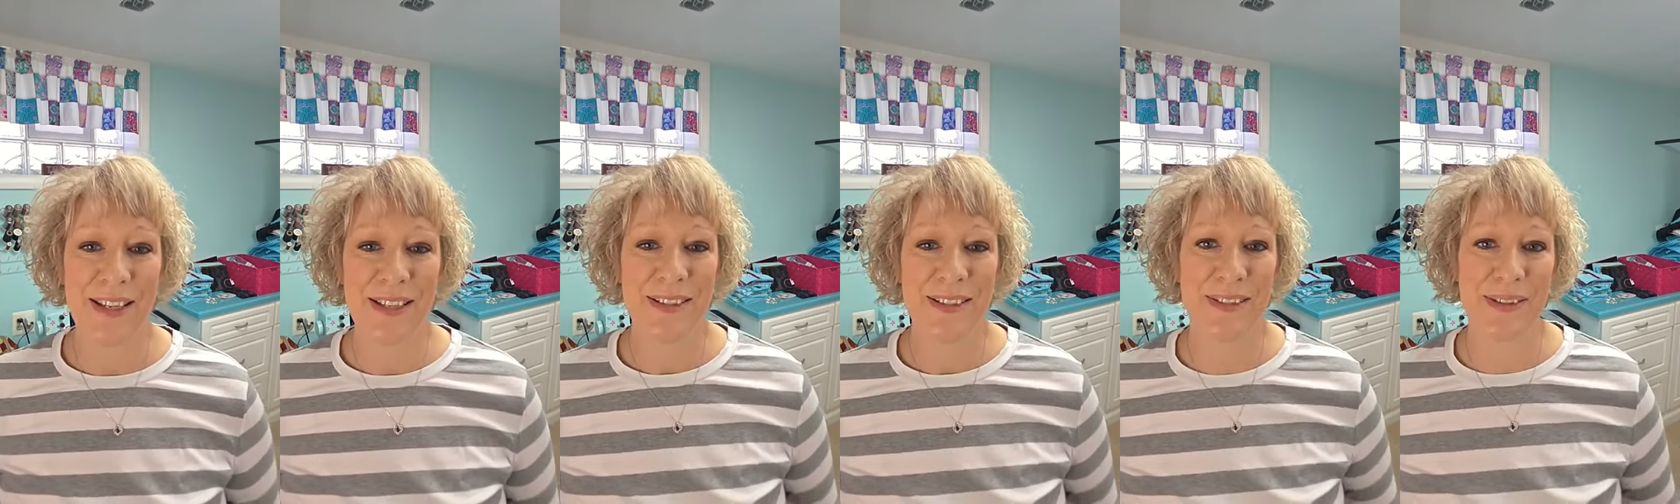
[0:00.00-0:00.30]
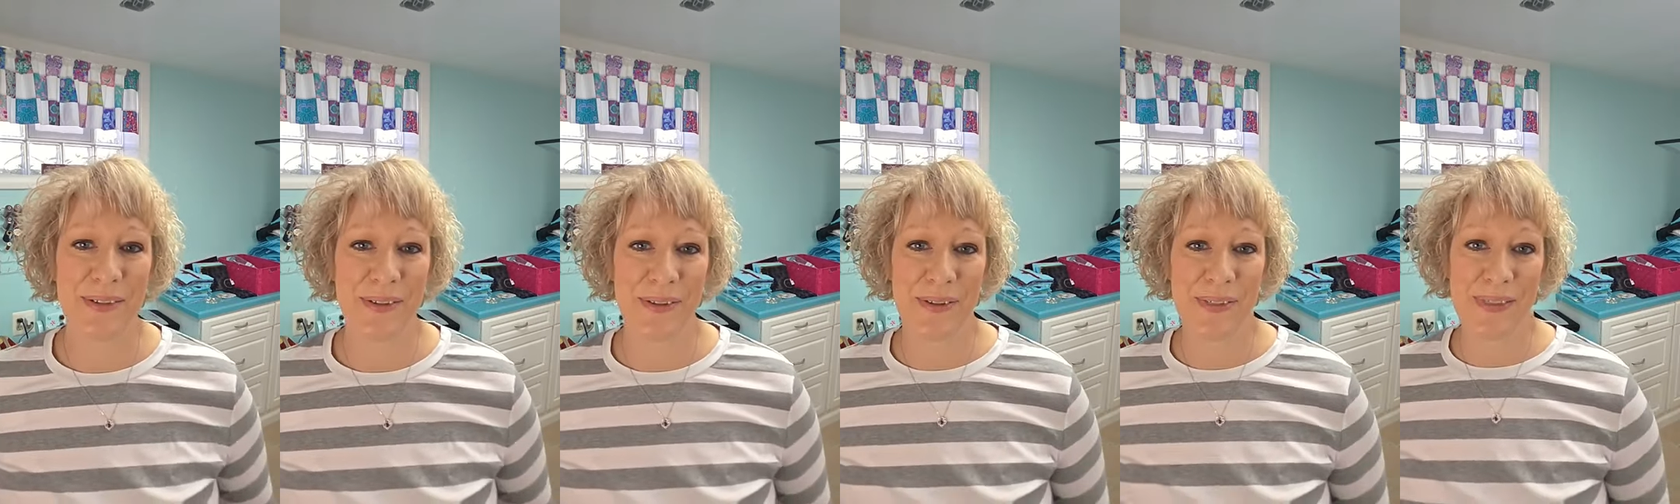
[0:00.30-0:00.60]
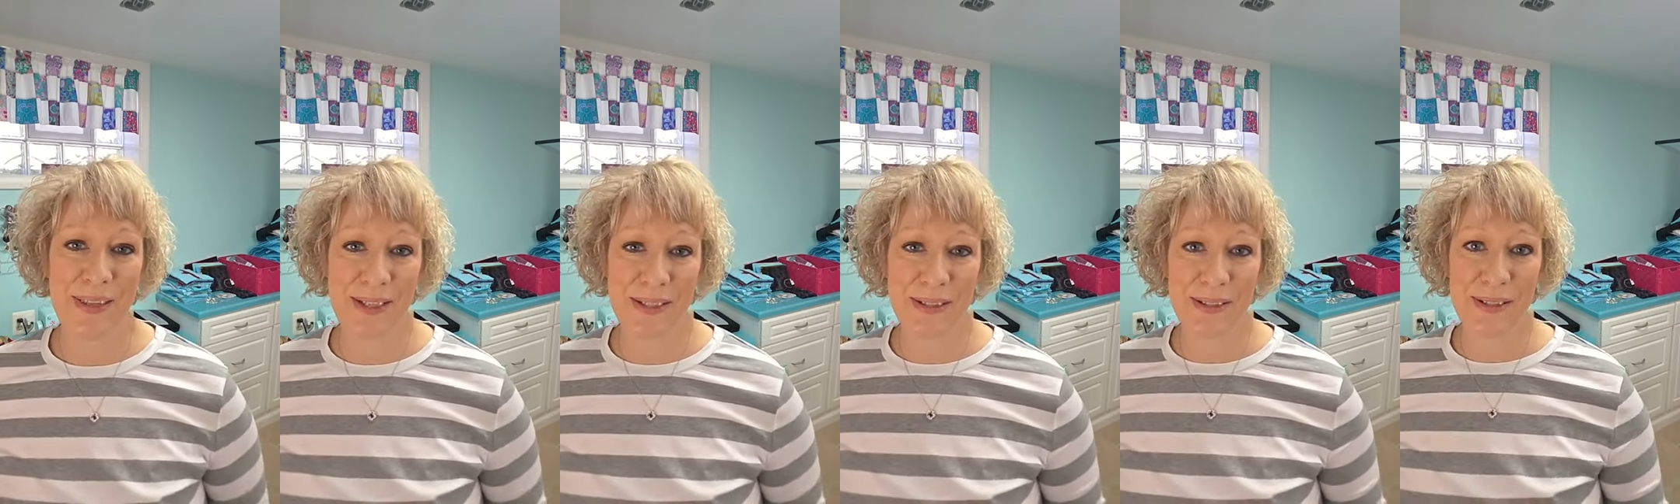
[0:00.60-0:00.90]
So
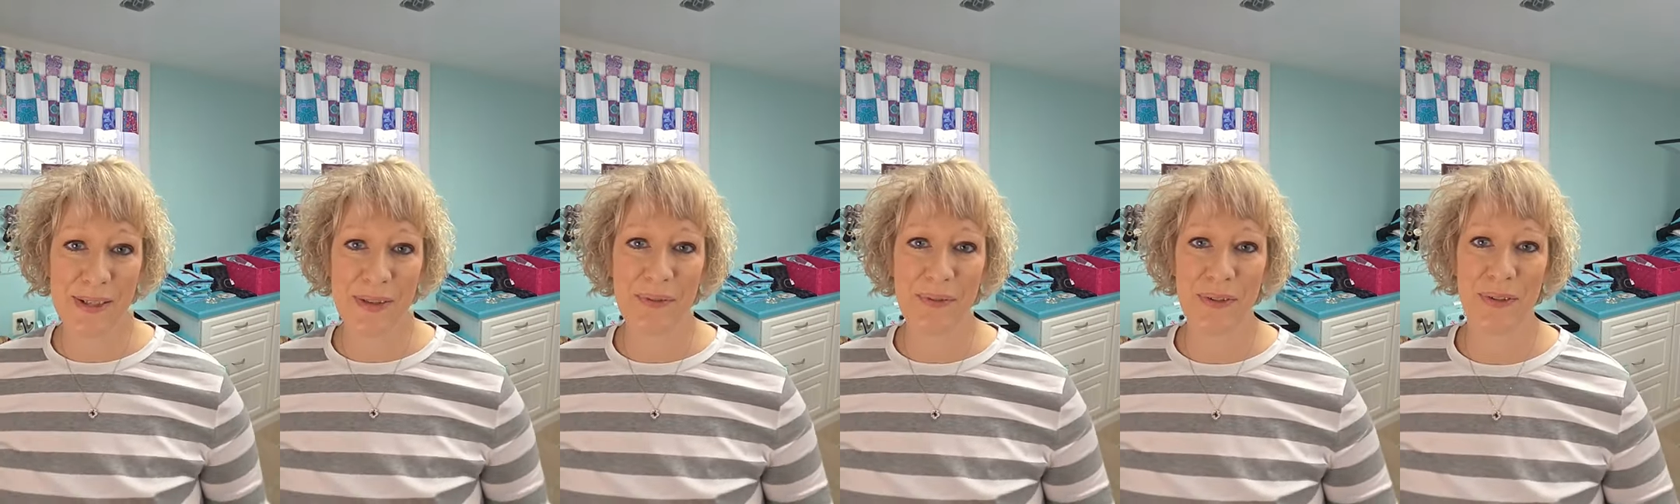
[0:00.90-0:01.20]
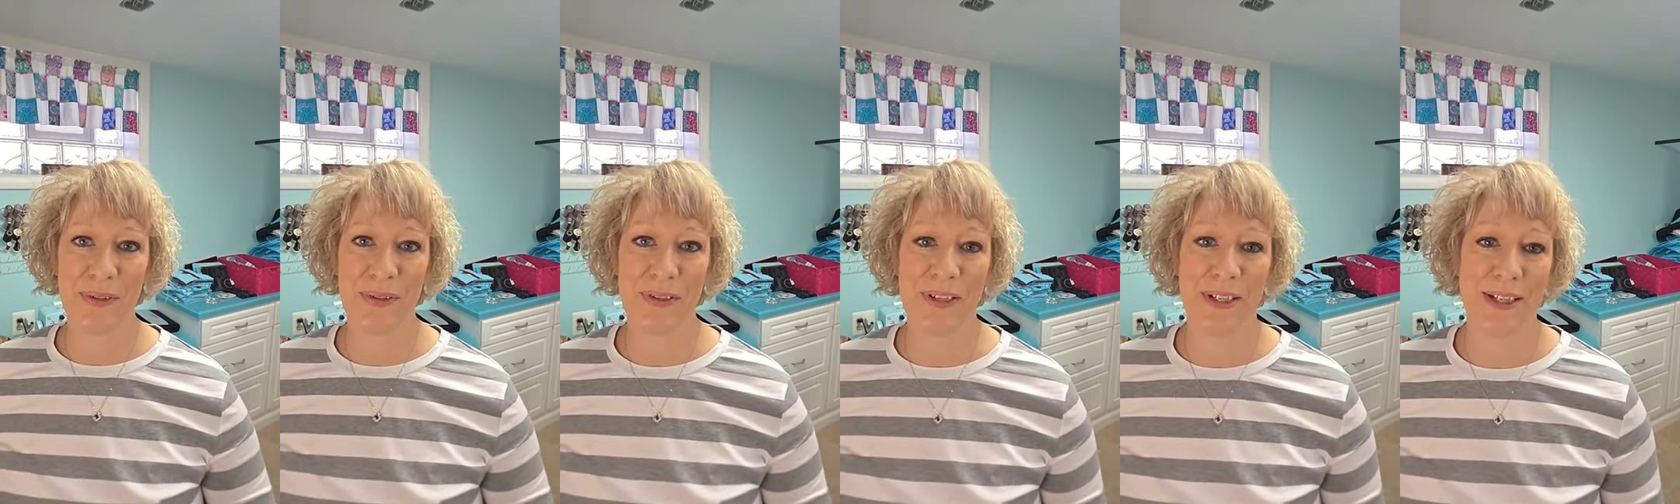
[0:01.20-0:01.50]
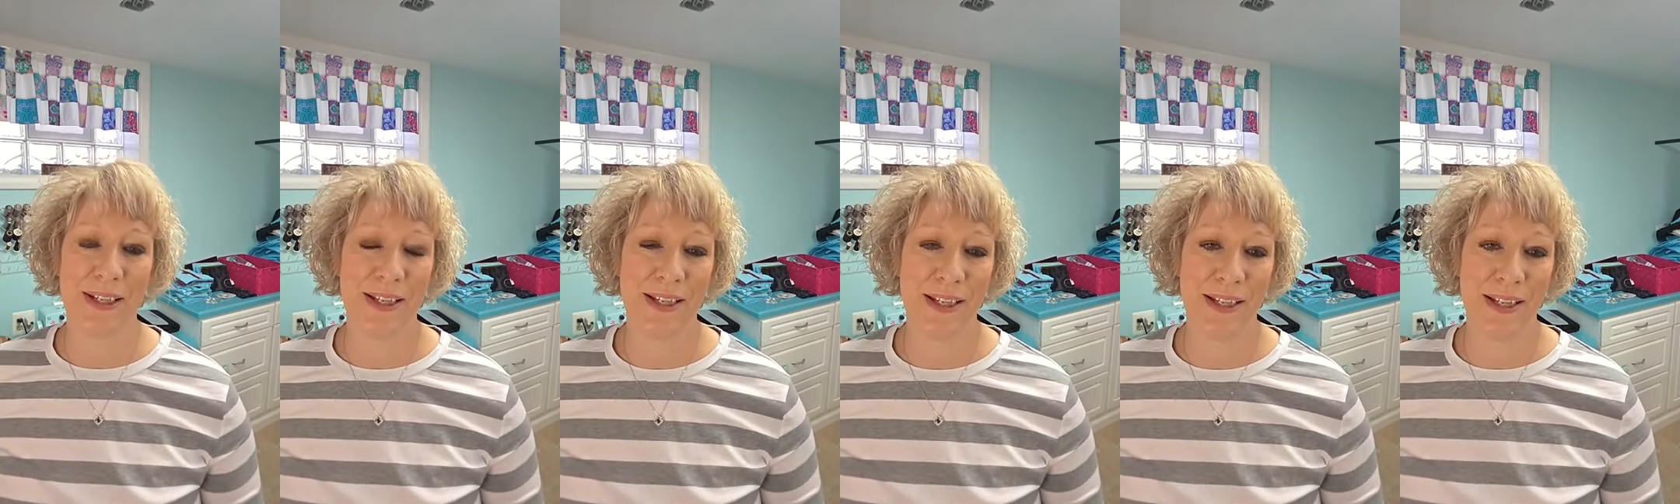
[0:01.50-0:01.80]
thanks a lot for
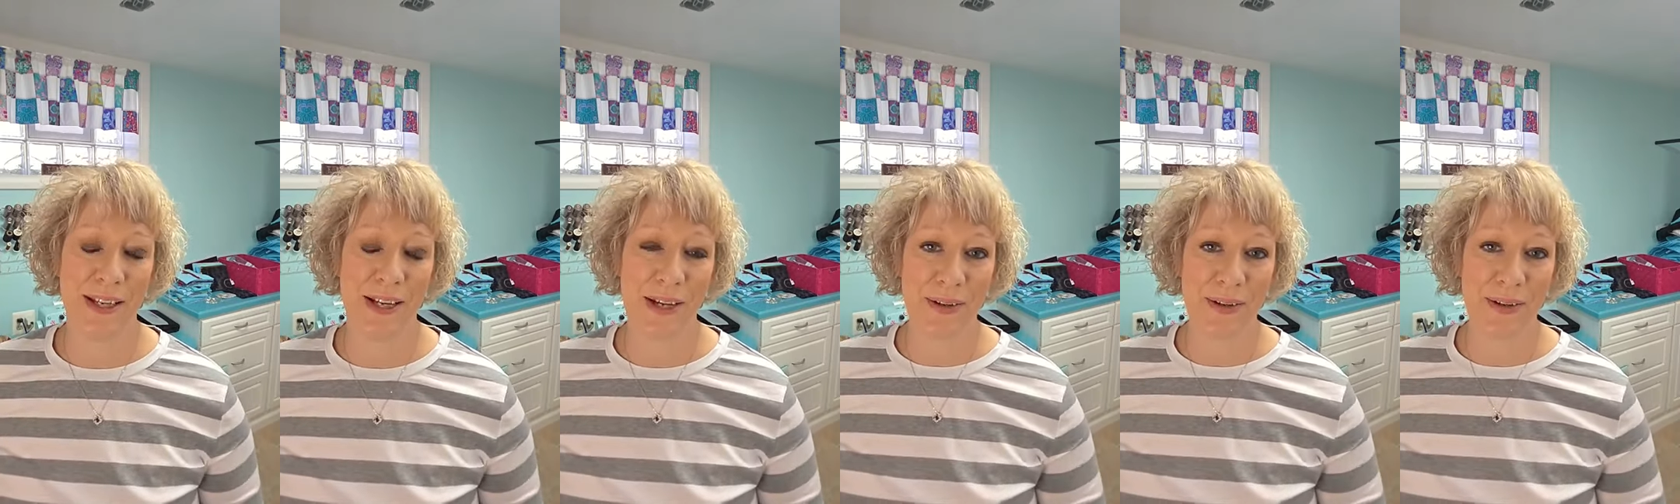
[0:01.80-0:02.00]
joining in.